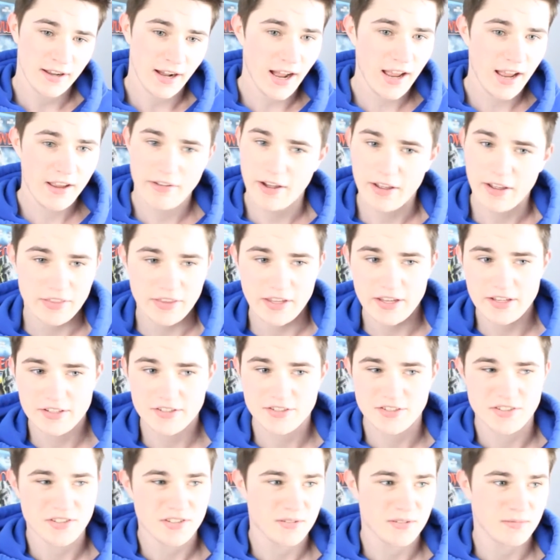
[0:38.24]
I've had
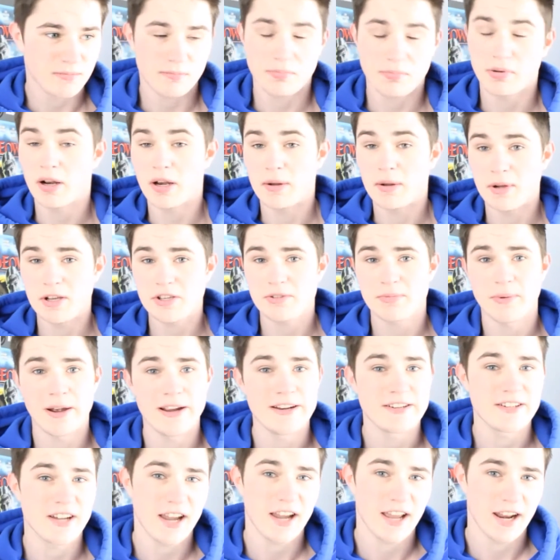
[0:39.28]
this pretty much my
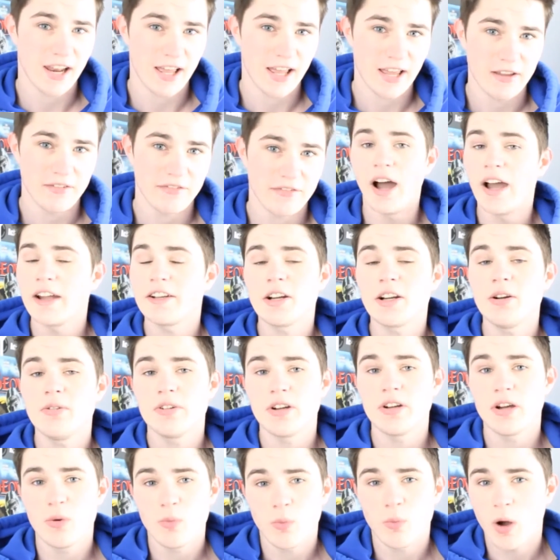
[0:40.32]
entire life. I
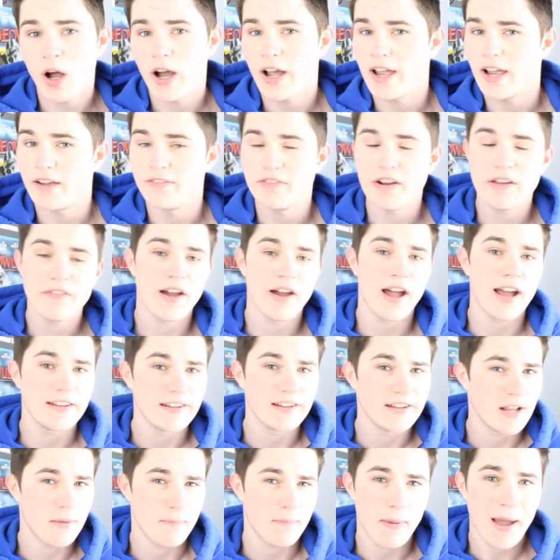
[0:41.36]
don't know why. I've never had
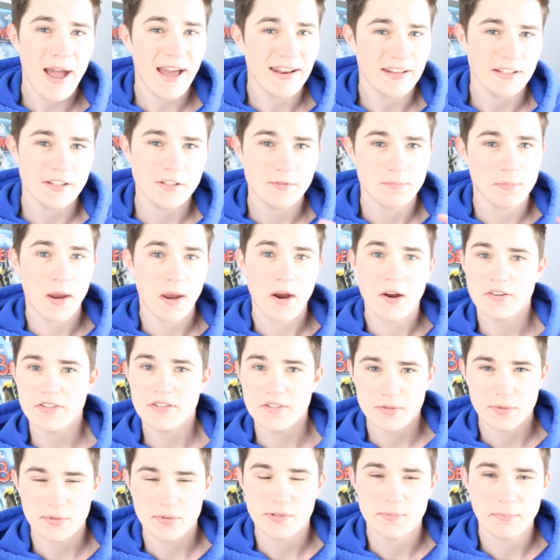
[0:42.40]
any bad
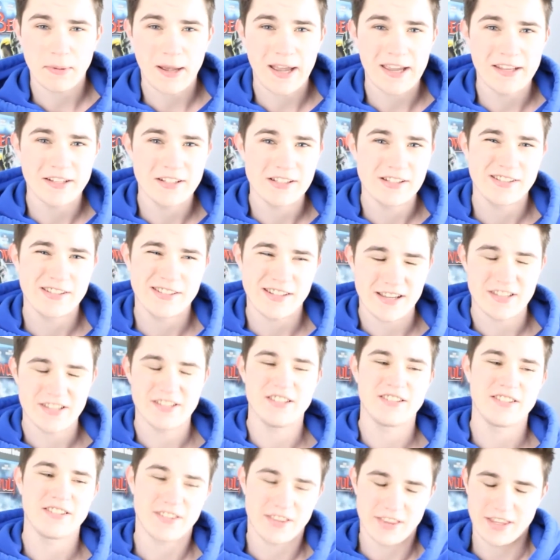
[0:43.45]
experiences with spiders. I
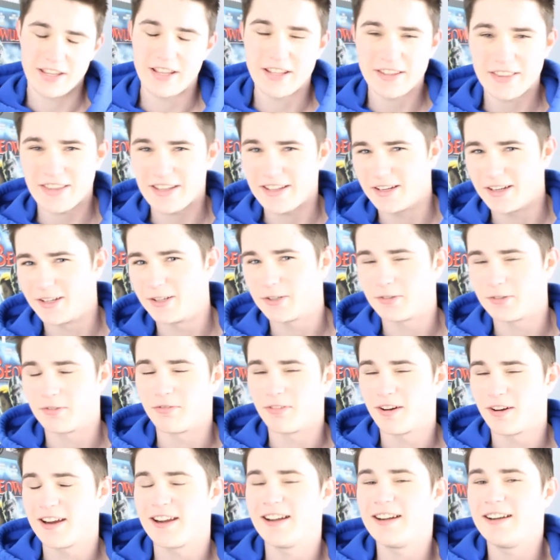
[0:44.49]
just think they look
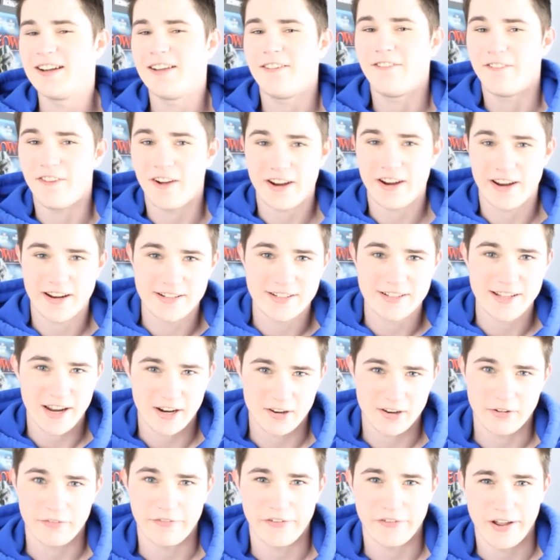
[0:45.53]
really fucking
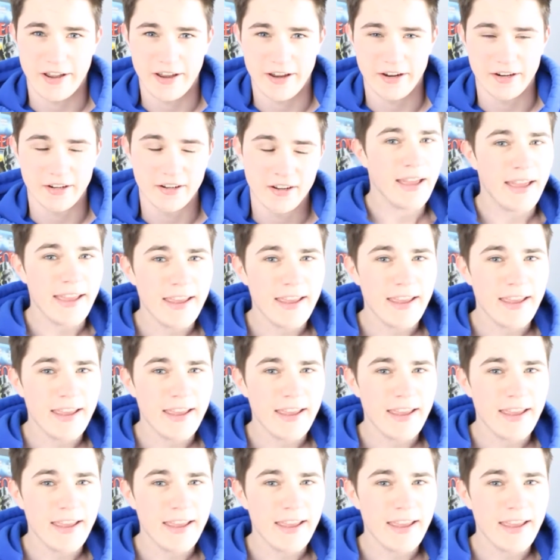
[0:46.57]
terrifying.